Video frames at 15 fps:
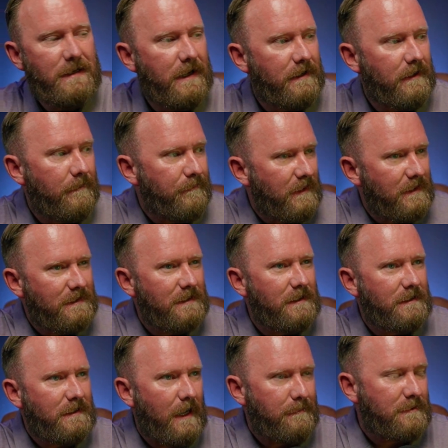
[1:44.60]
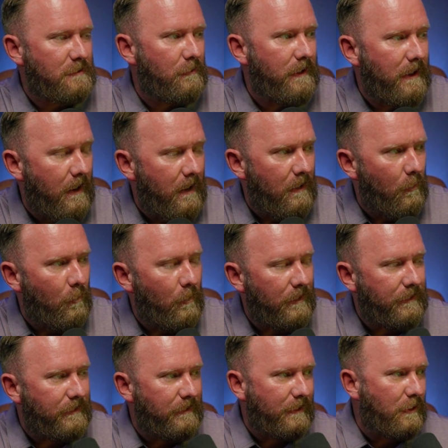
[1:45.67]
the data. This is the top story
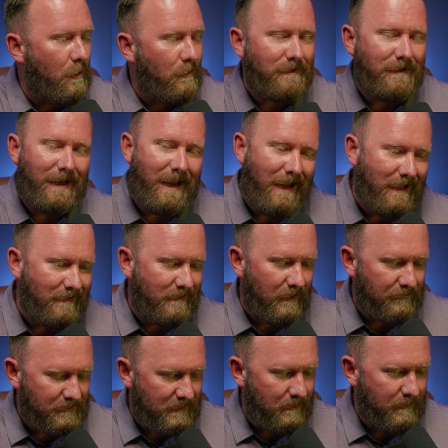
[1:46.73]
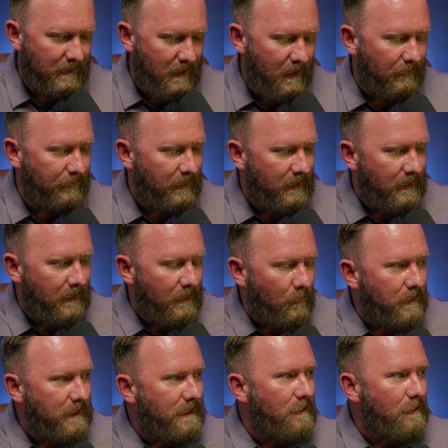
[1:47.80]
with the golden handcuffs coming off.
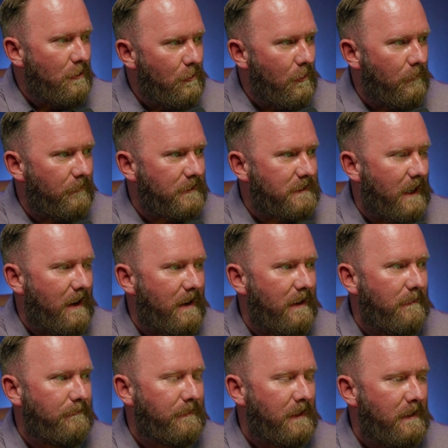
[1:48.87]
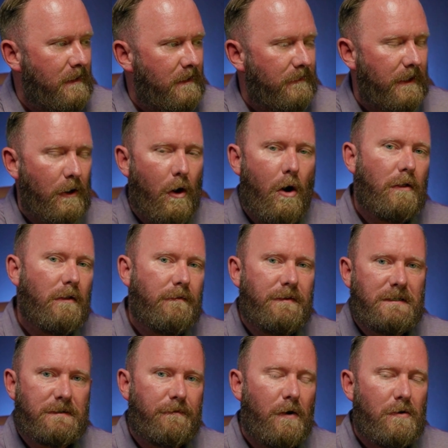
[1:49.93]
We knew over time that all of
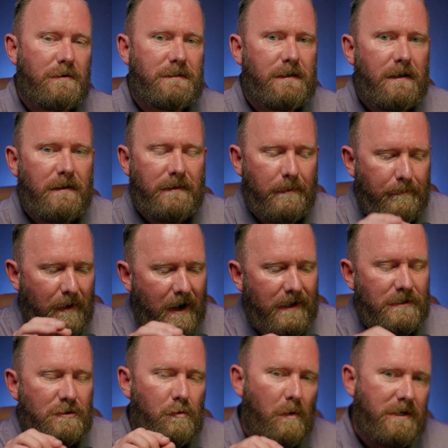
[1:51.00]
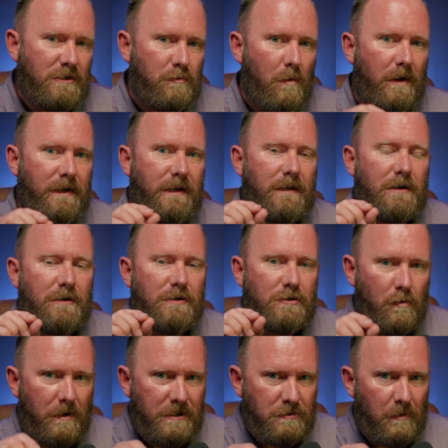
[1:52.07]
these folks that bought in 2020,
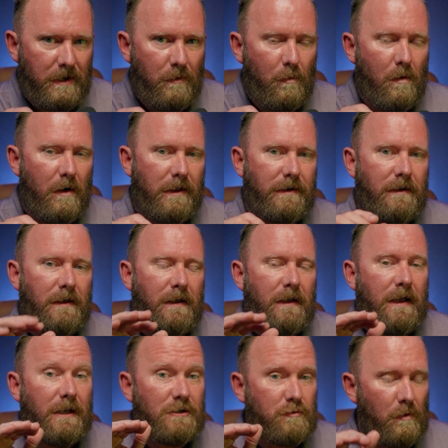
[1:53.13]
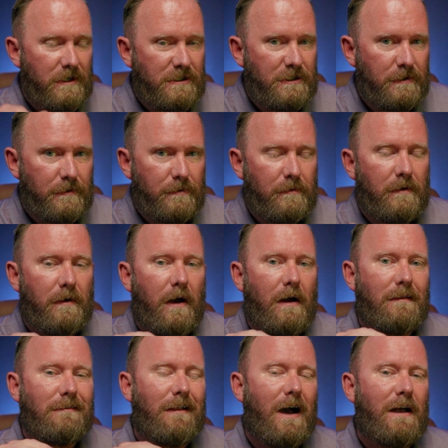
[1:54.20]
2021, and 22,
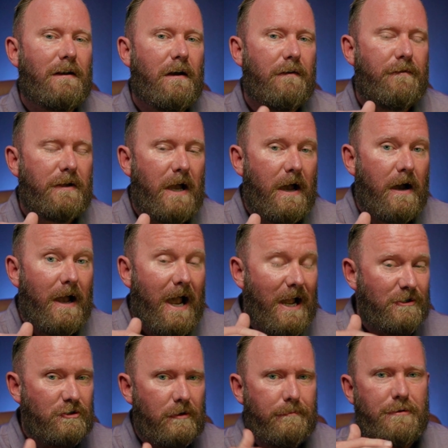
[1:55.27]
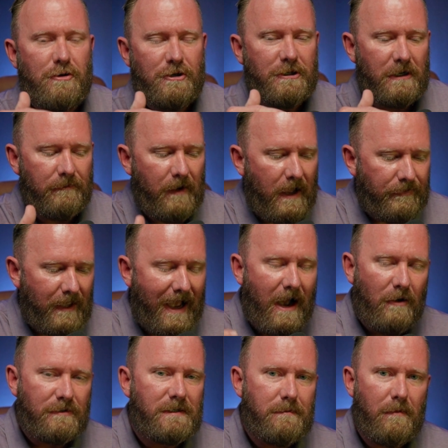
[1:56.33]
a lot of attribution of the
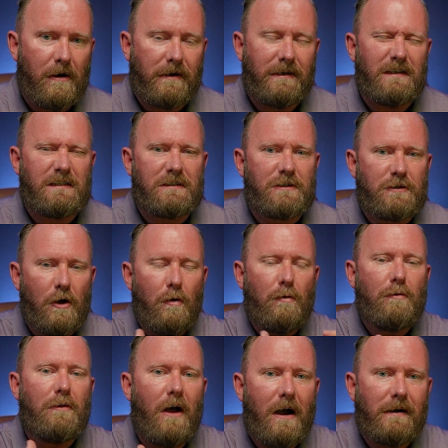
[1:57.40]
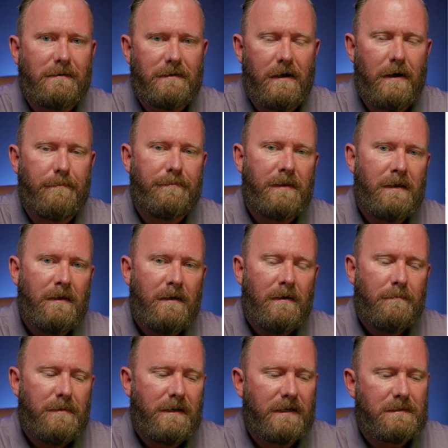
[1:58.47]
housing market is so locked up
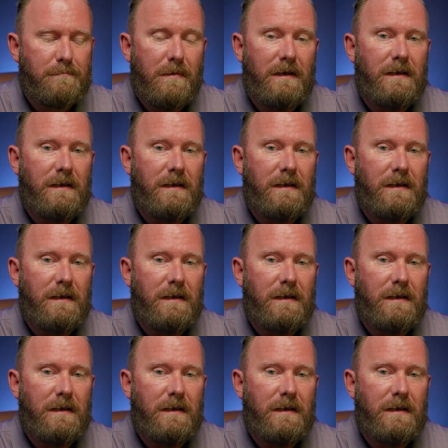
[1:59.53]
because